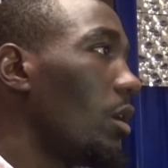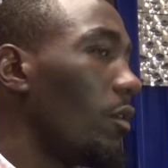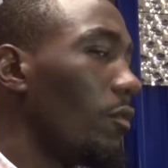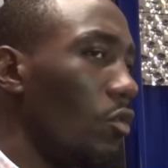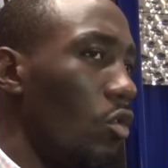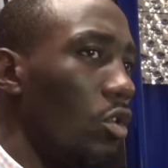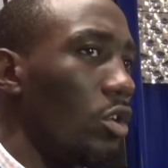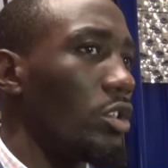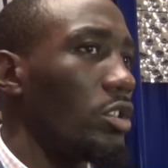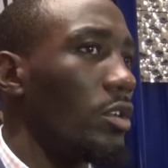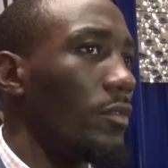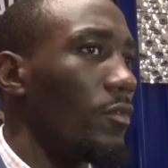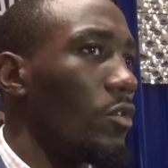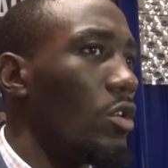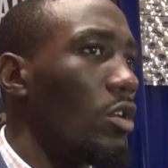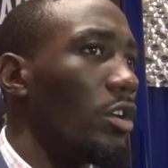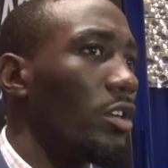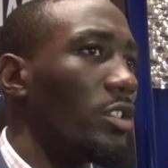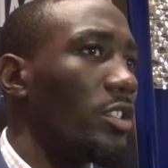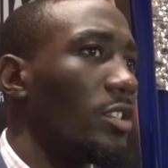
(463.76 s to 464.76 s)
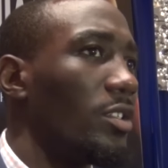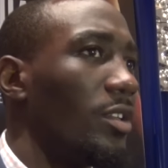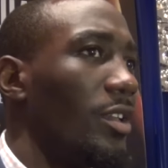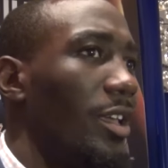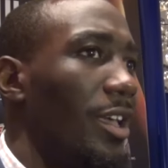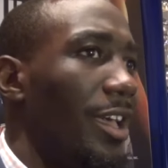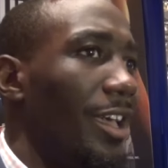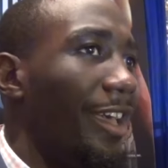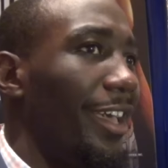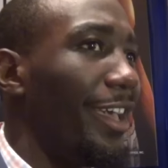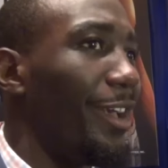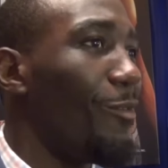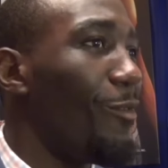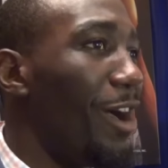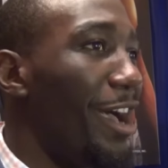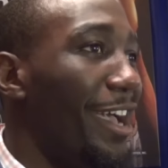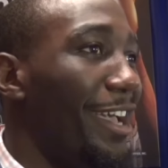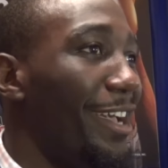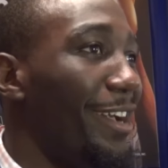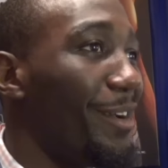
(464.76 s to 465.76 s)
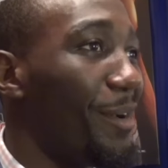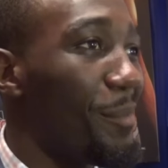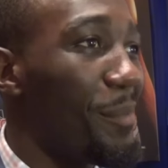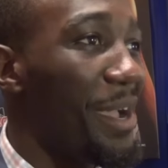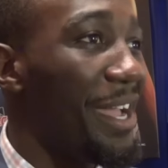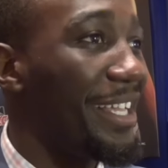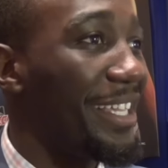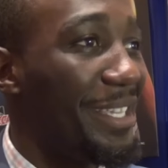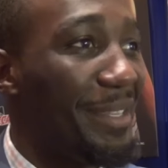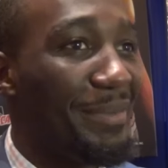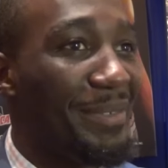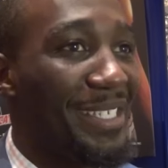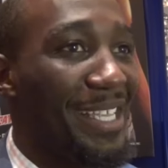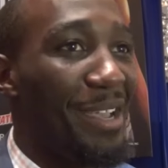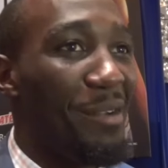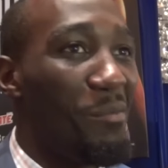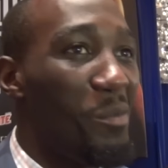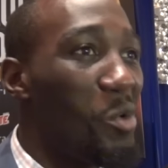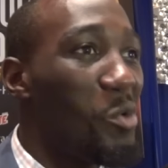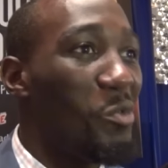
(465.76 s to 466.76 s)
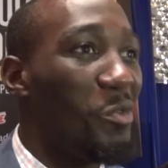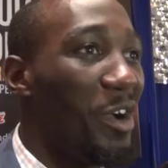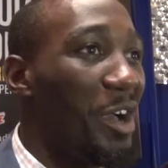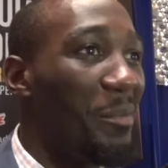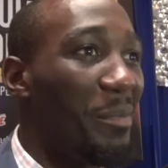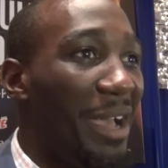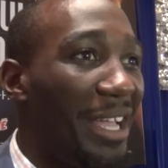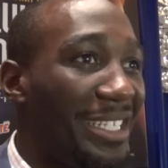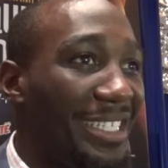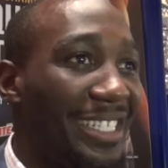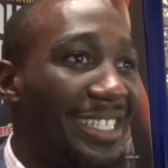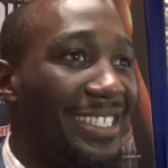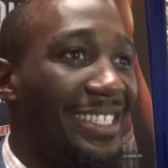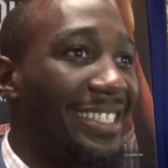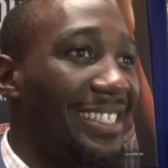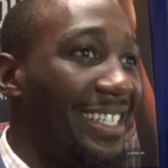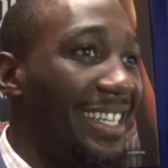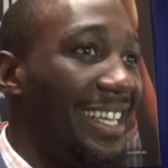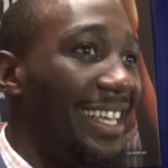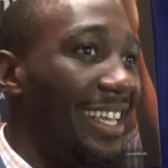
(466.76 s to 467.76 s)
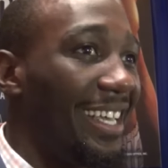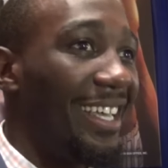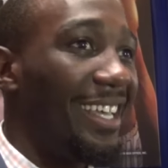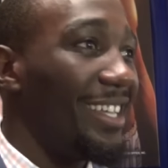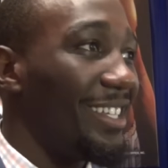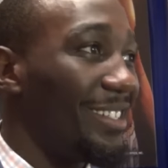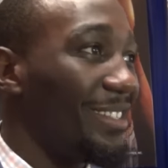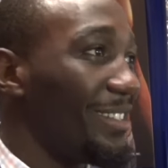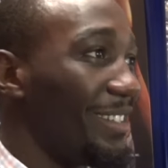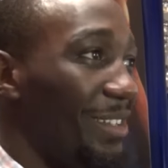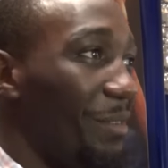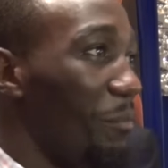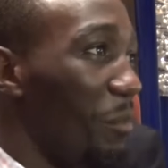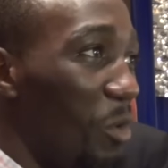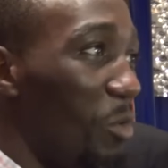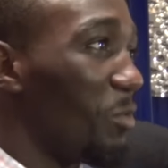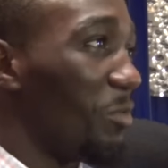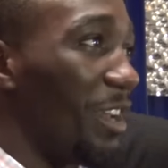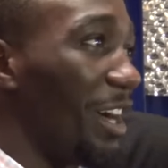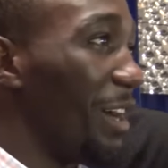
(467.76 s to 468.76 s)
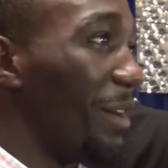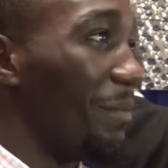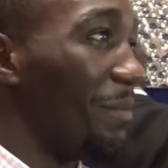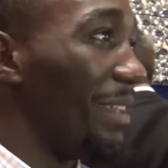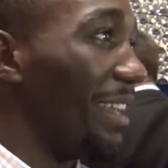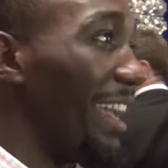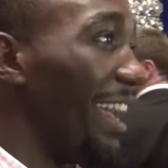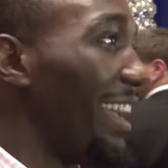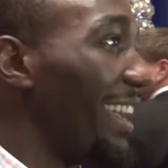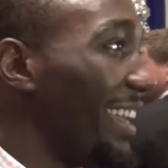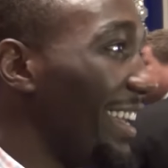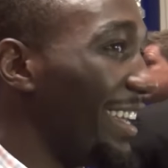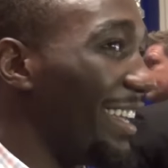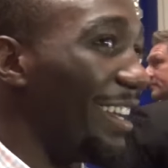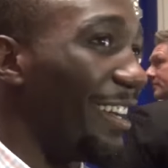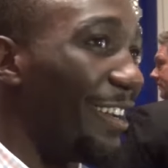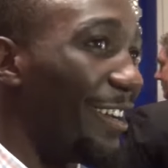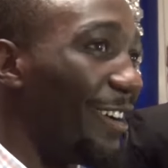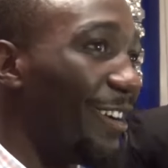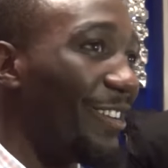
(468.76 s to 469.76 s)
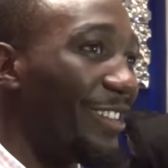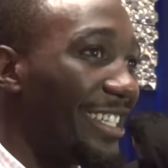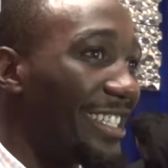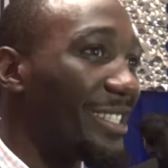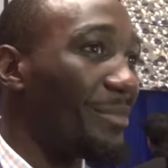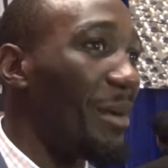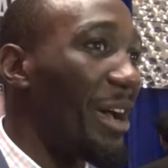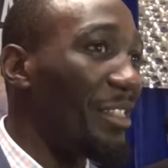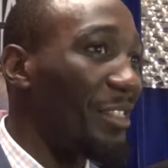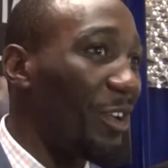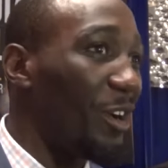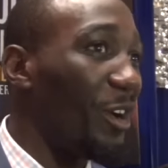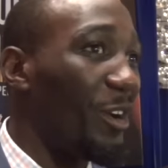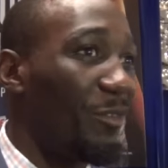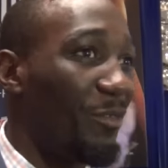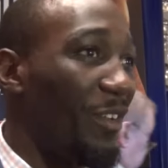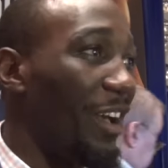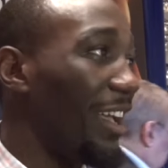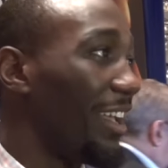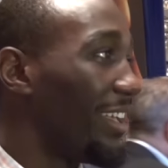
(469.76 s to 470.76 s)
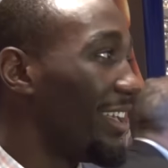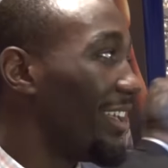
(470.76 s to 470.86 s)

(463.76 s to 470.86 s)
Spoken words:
Of course. And why everybody keeps saying move up? I just moved up. You know, this is my third fight.